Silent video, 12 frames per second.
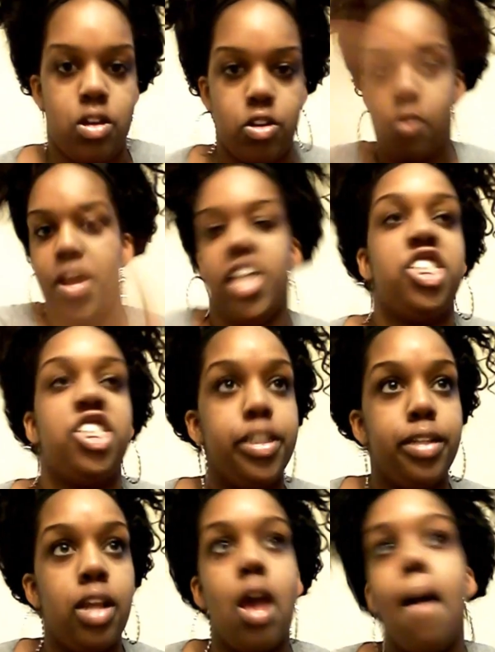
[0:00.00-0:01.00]
correction
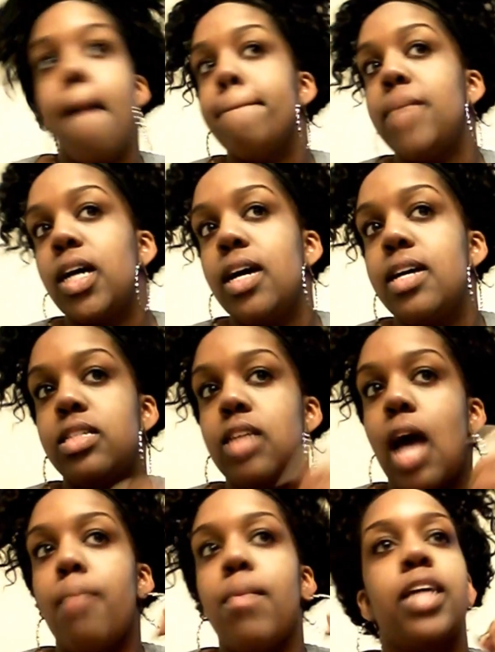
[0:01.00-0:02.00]
because
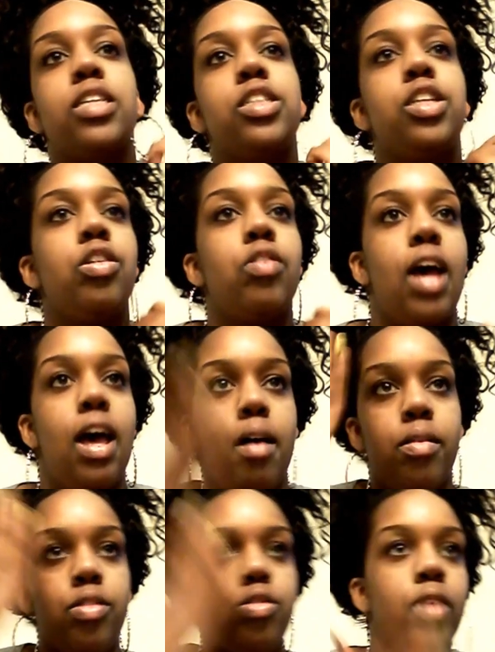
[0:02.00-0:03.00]
I'm actually gonna
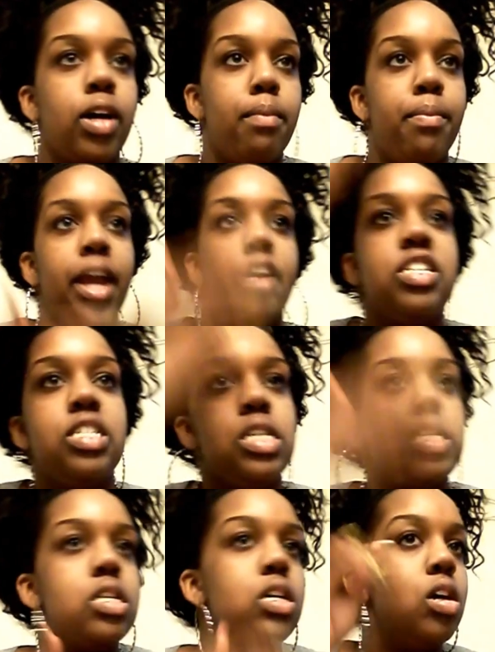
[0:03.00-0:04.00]
do a
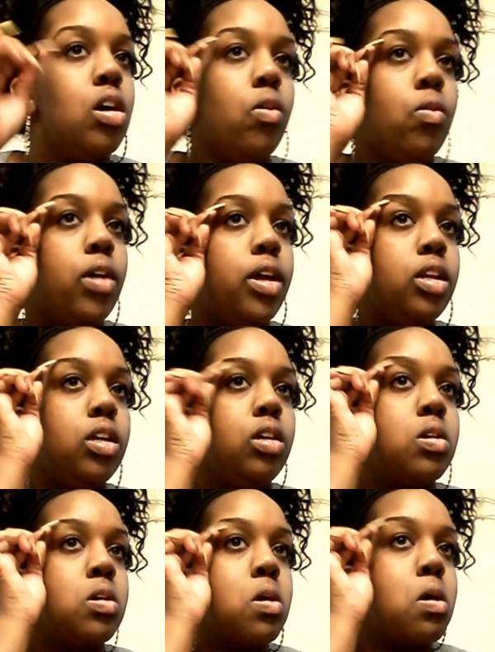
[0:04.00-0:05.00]
comparison on
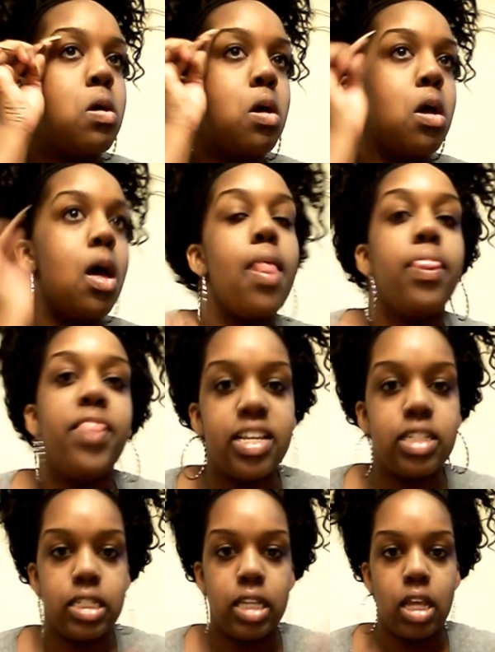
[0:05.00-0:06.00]
this.